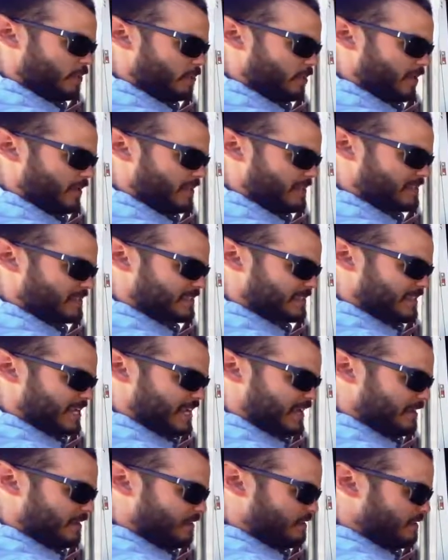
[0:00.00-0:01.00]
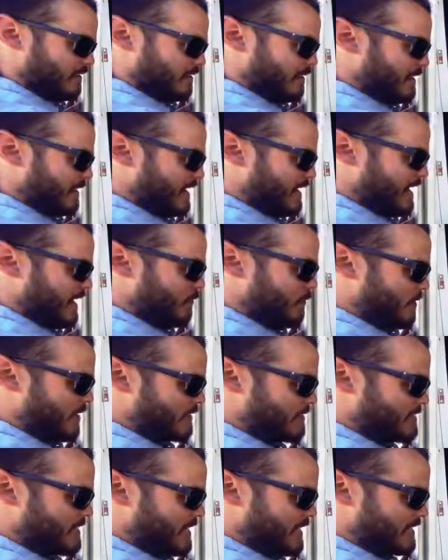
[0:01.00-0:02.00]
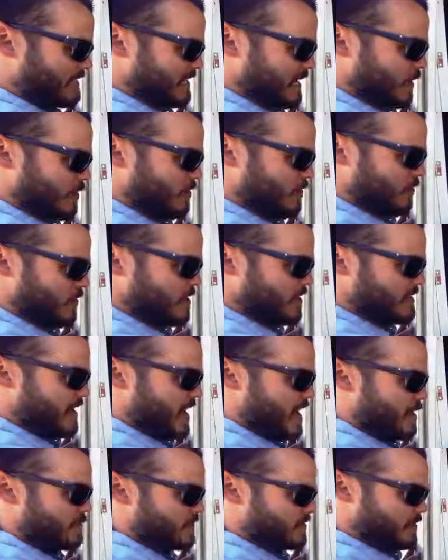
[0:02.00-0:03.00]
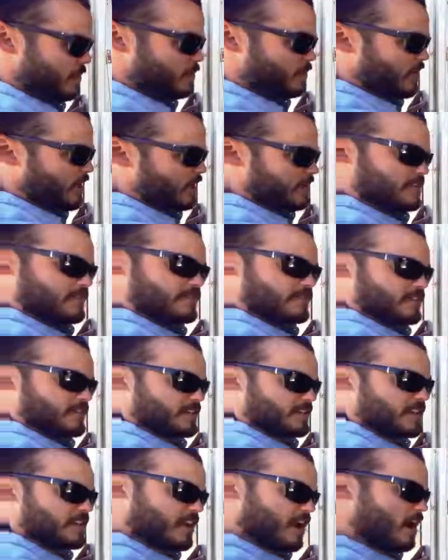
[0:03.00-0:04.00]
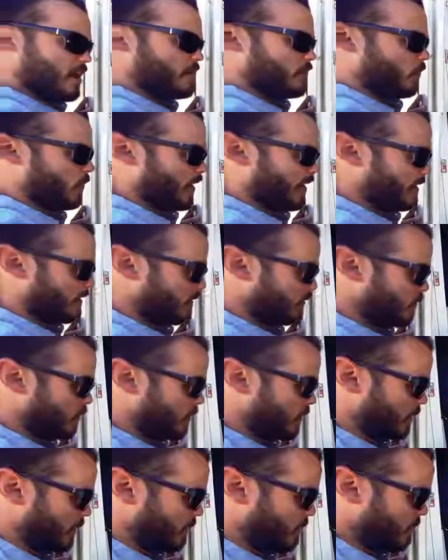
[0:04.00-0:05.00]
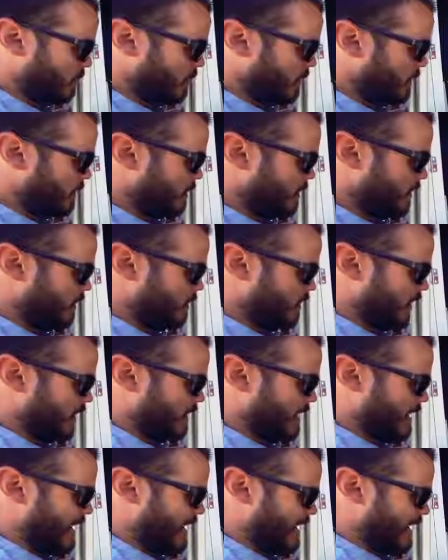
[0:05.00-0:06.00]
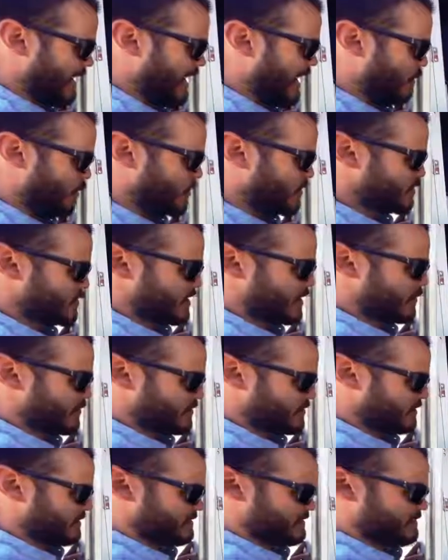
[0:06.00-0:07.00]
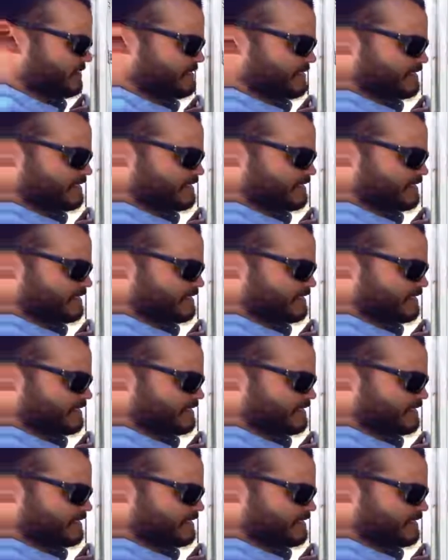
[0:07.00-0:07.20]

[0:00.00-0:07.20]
but it's like I want to say it's like three times the price of a, an unwired one. Um, I wish they would just